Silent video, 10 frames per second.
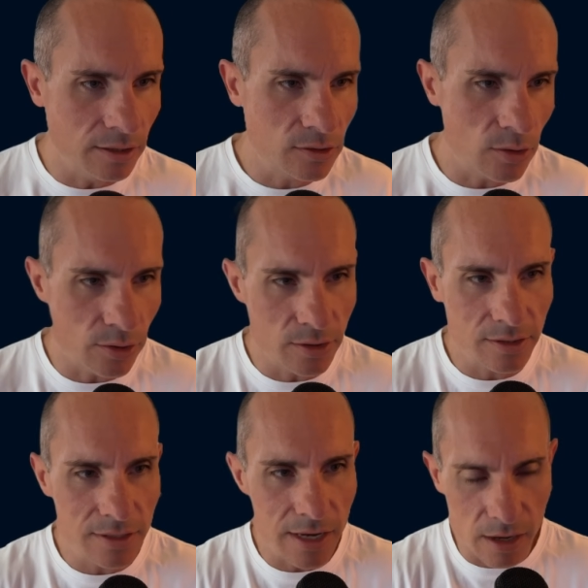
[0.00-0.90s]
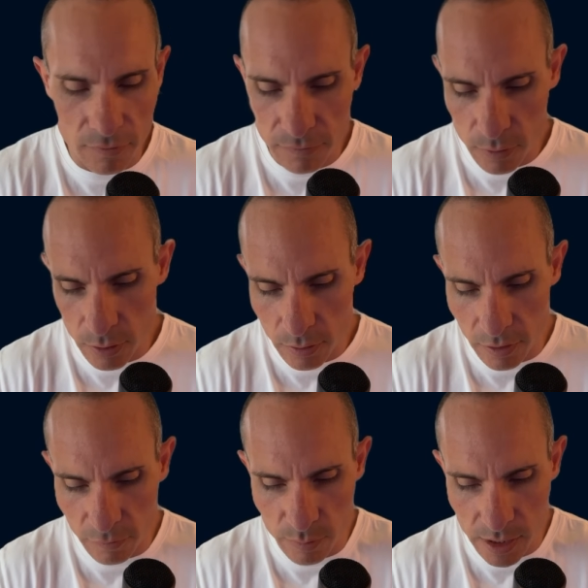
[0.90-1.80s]
So you can say a photo
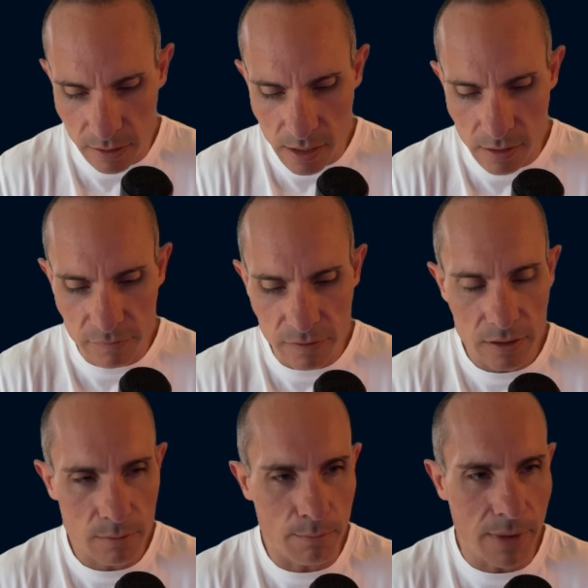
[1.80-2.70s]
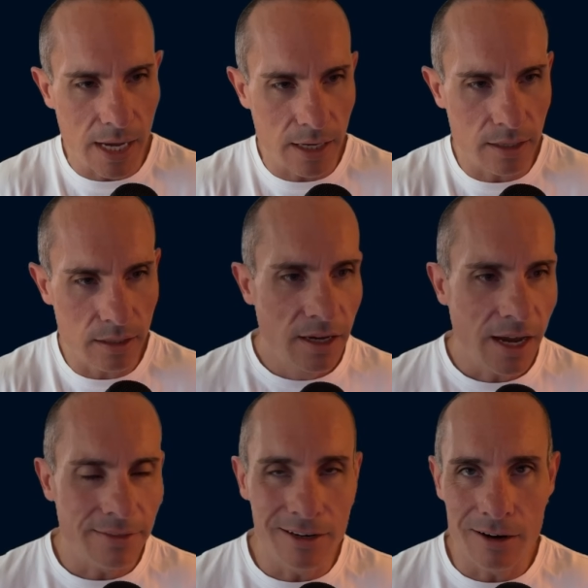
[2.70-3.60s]
of B-Love man,
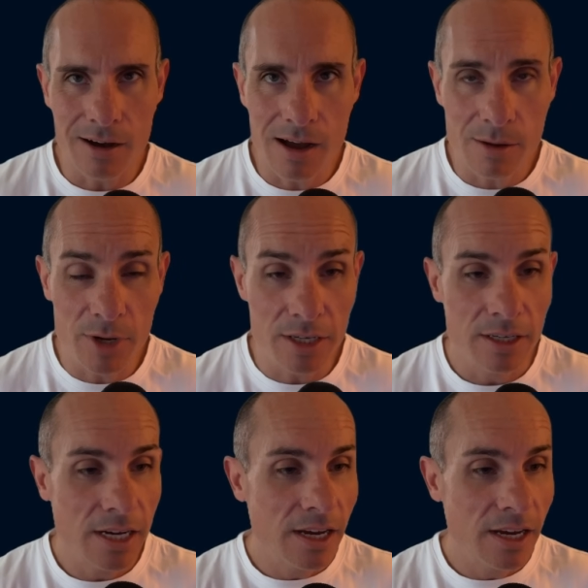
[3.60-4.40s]
and then a comma.